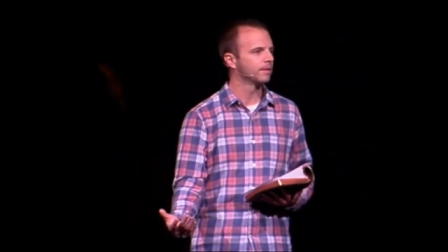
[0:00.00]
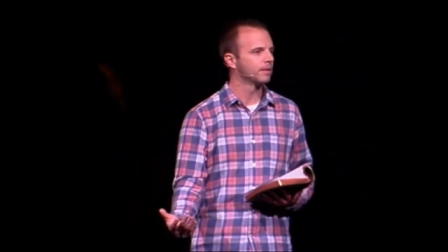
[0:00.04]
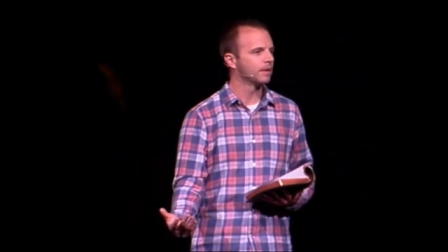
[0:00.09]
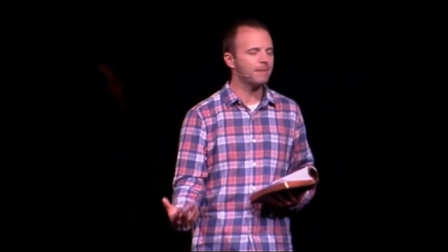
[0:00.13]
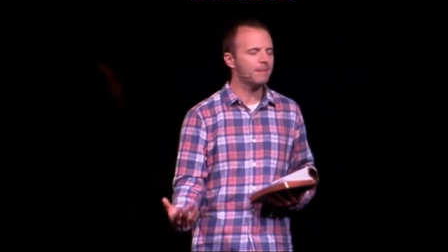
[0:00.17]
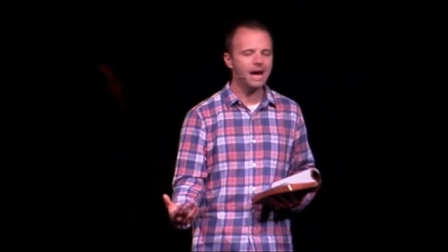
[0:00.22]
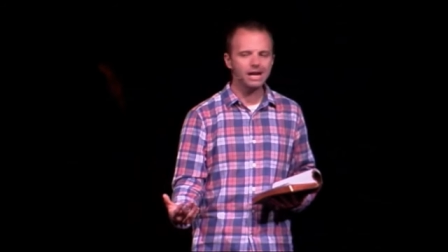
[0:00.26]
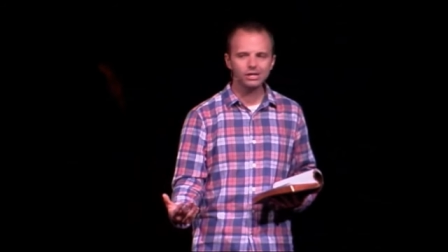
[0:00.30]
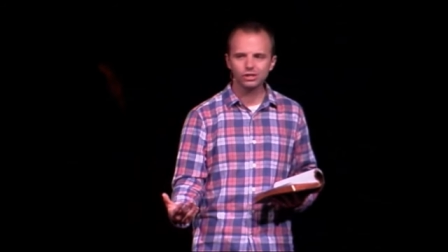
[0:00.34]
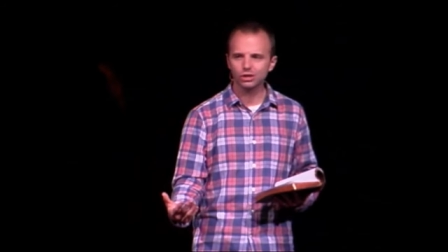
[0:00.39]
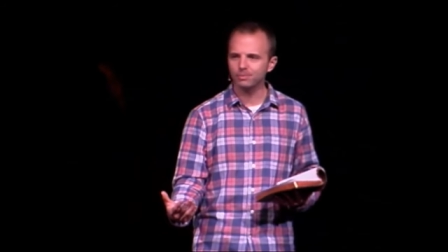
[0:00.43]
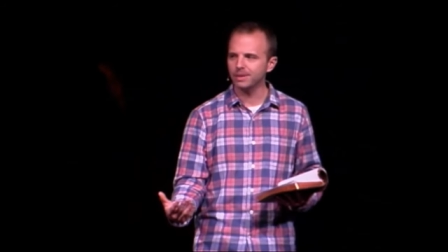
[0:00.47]

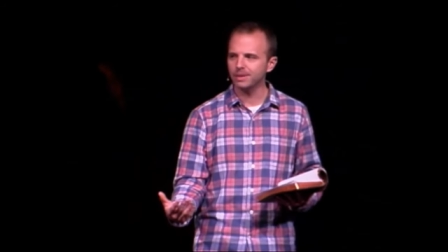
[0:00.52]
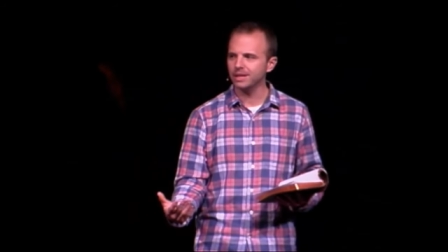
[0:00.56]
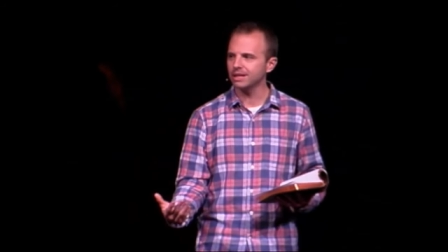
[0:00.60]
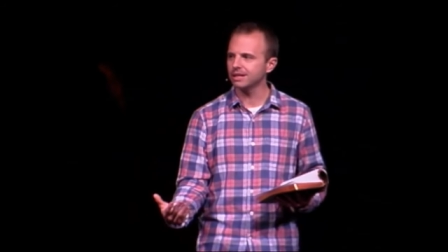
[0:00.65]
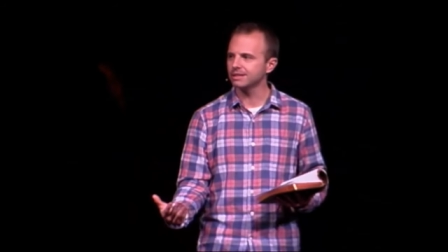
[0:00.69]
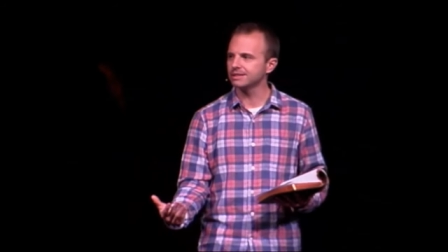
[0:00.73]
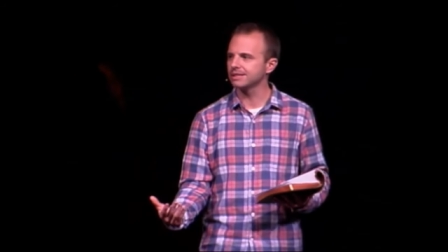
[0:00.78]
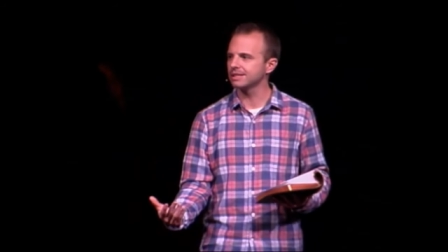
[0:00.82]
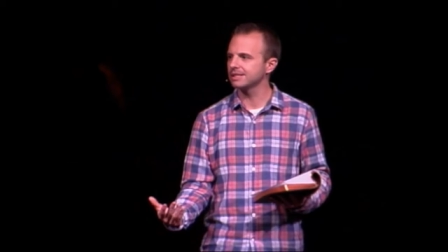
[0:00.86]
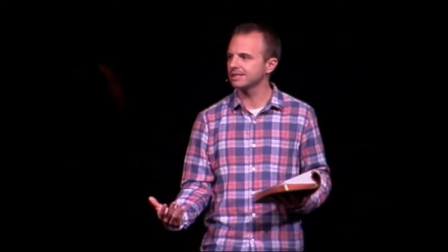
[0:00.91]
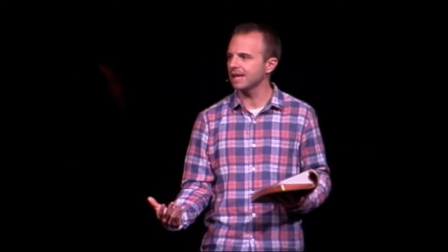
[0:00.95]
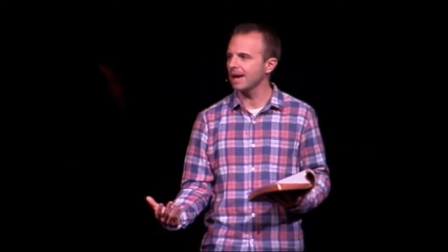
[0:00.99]
Imagine being
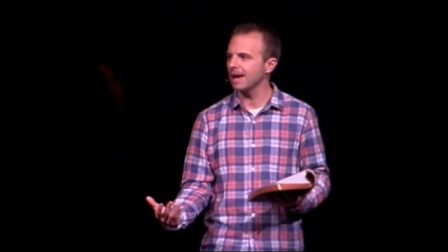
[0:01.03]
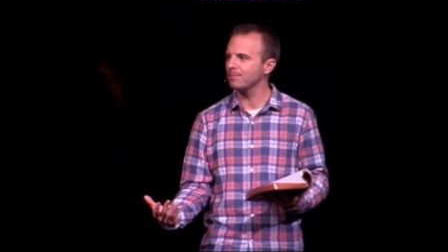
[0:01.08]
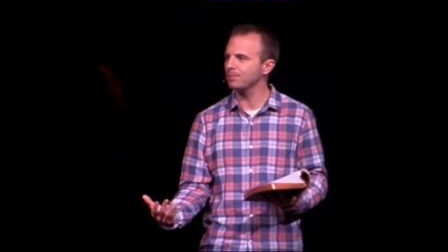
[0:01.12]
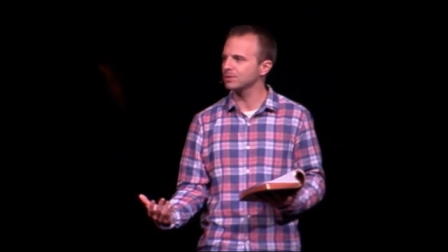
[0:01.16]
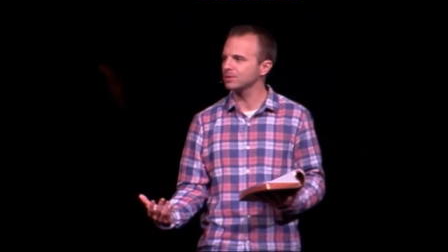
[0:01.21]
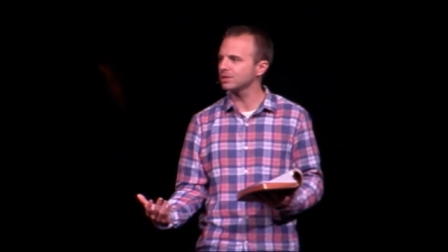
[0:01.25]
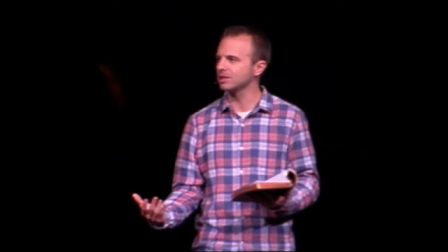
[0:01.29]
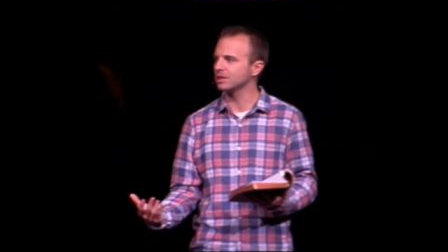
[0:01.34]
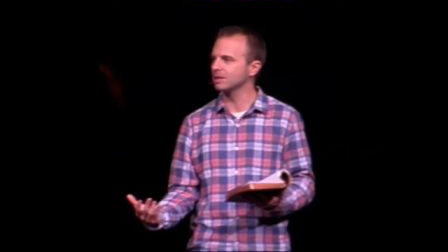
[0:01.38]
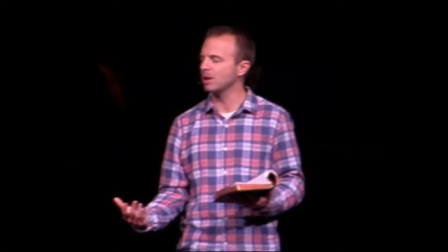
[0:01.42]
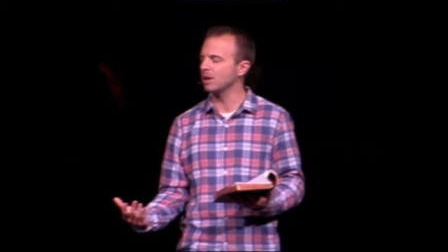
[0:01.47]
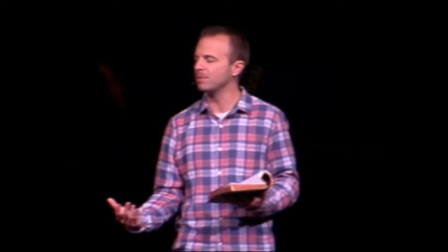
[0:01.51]
his
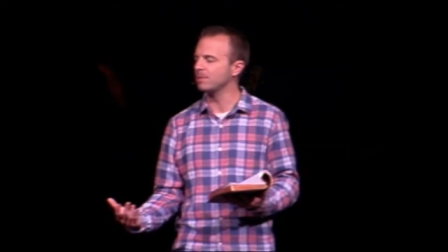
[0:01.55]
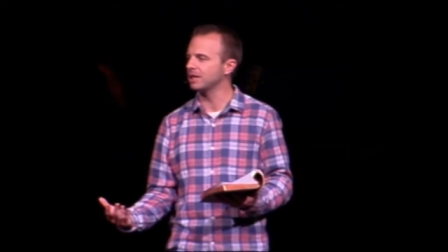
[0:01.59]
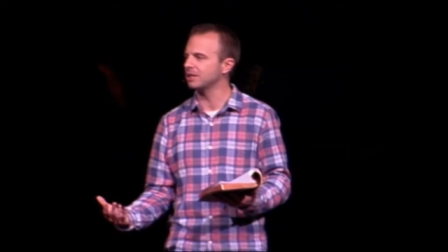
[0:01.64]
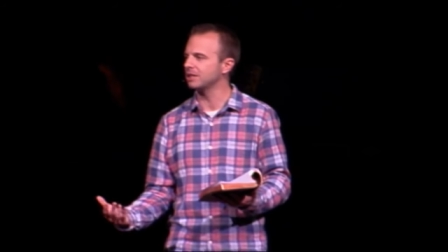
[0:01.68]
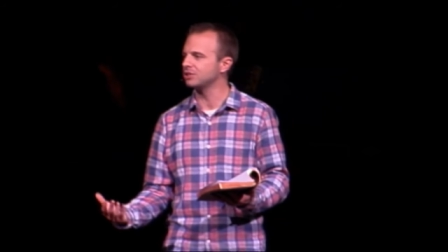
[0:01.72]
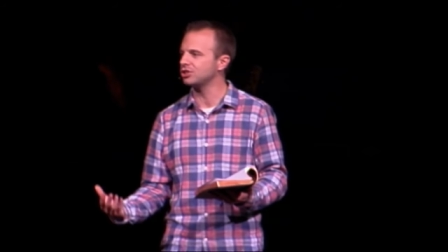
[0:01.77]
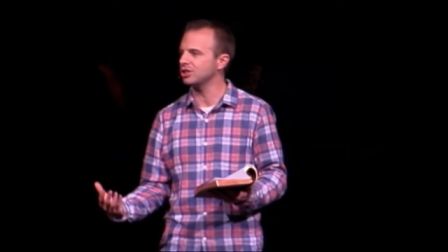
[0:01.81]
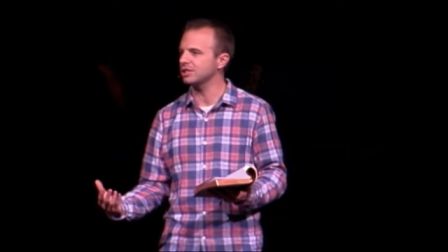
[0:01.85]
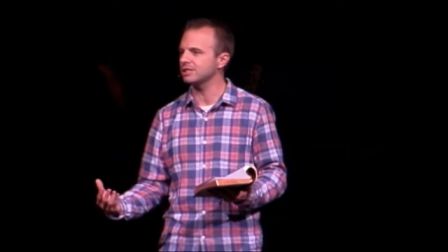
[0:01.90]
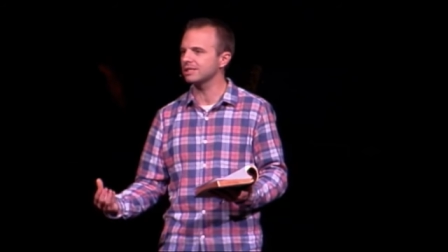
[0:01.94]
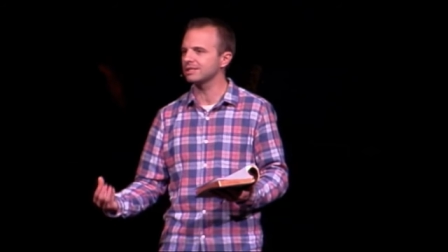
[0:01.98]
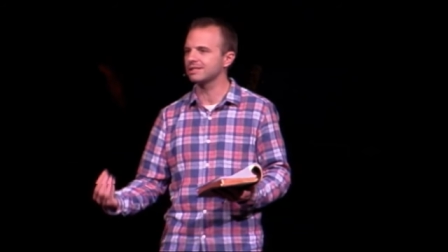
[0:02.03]
disciples in the moment, and
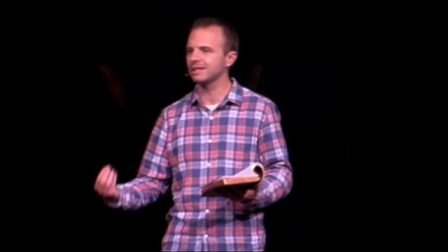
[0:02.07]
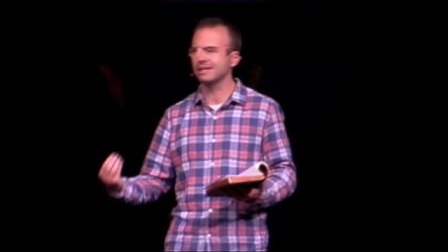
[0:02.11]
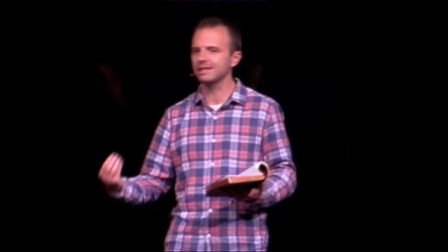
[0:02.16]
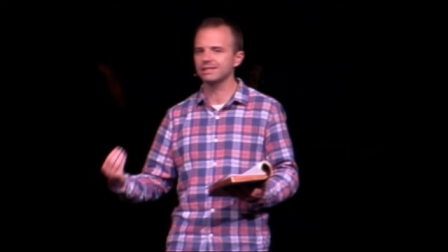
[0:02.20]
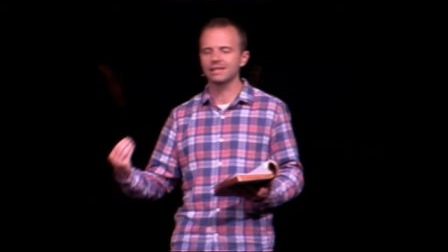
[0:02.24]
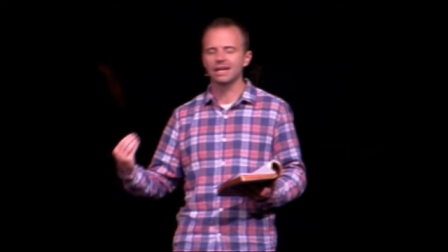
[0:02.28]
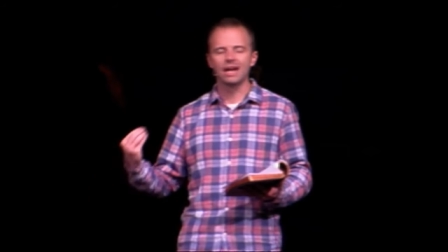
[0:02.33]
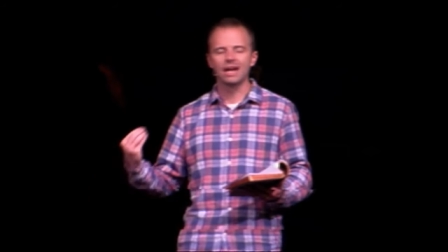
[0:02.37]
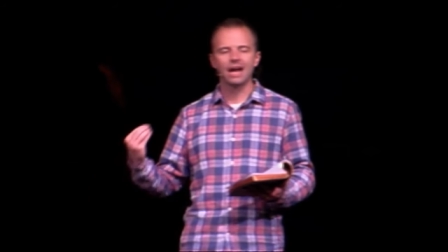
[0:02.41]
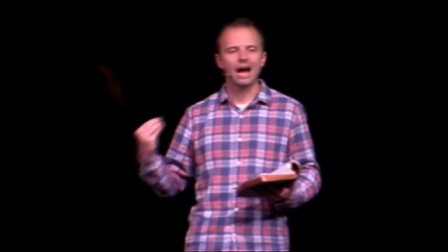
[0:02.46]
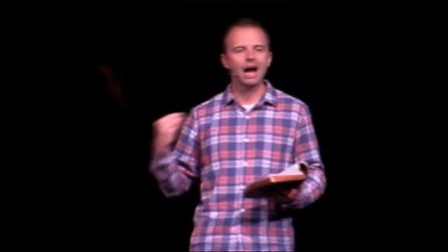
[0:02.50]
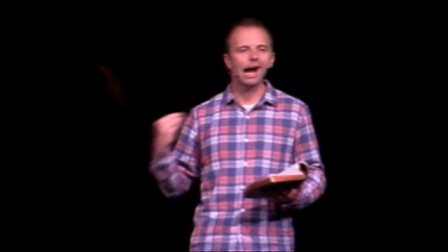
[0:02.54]
Jesus says,
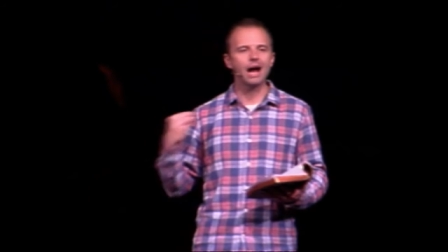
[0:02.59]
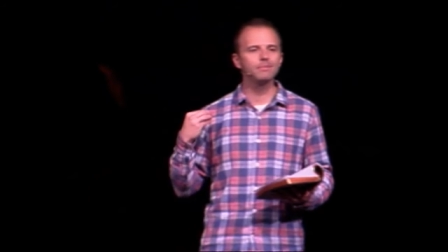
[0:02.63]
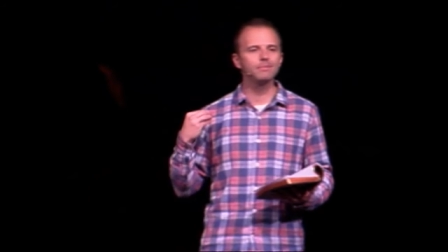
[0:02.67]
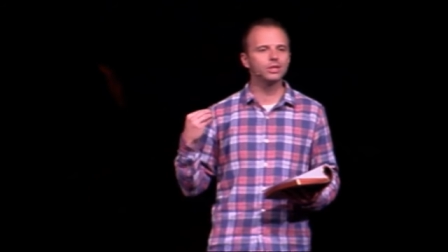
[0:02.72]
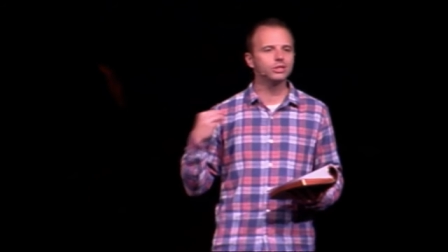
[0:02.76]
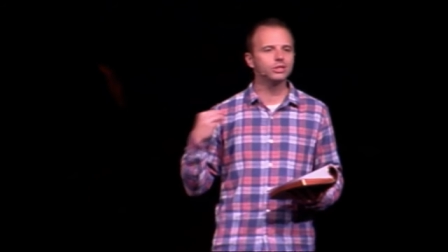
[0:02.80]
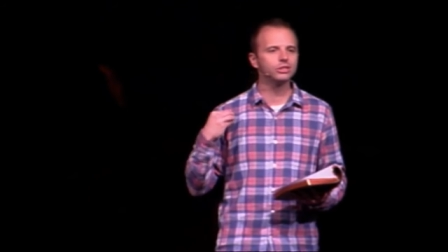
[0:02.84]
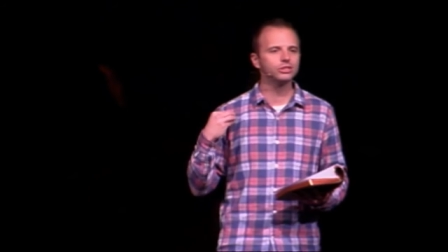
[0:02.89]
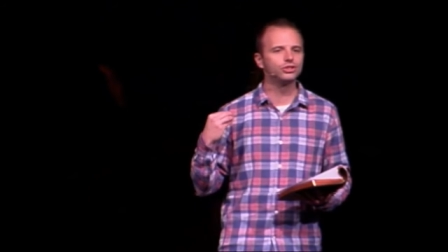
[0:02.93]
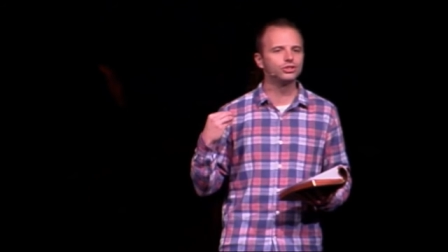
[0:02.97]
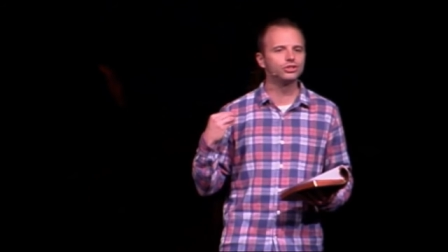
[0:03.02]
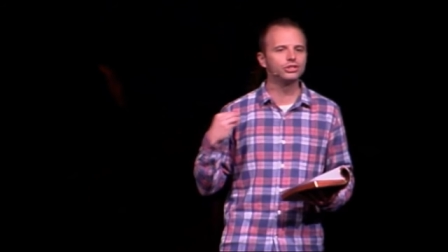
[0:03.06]
I'm the
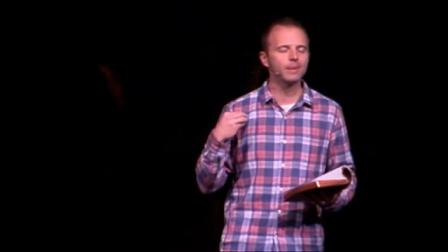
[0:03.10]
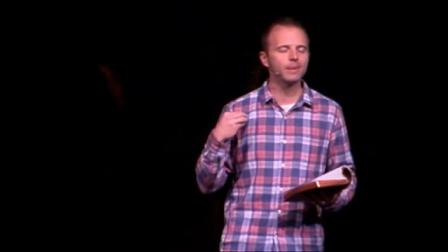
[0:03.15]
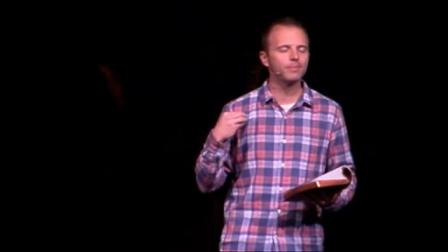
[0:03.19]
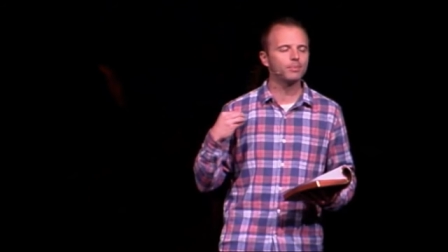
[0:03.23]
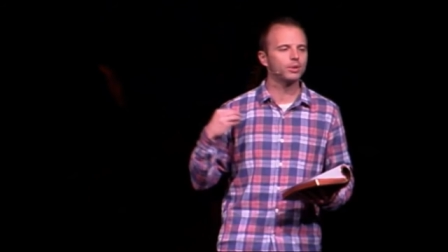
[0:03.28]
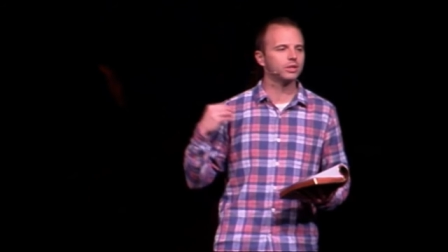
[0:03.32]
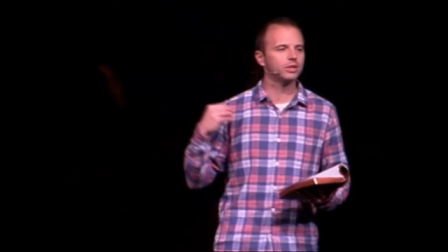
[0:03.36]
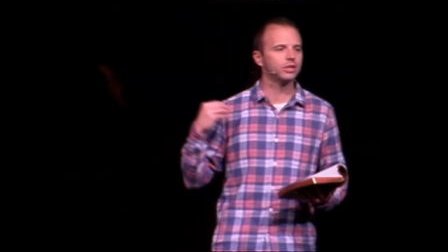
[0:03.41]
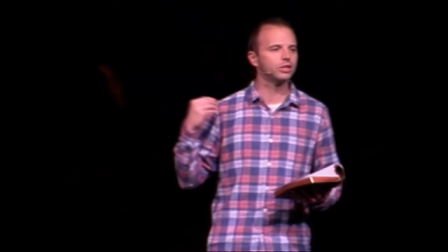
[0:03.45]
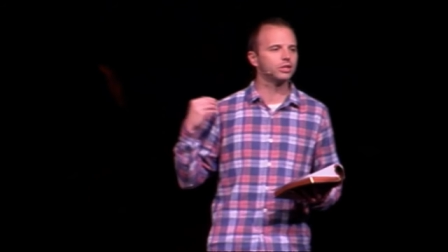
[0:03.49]
good shepherd, and the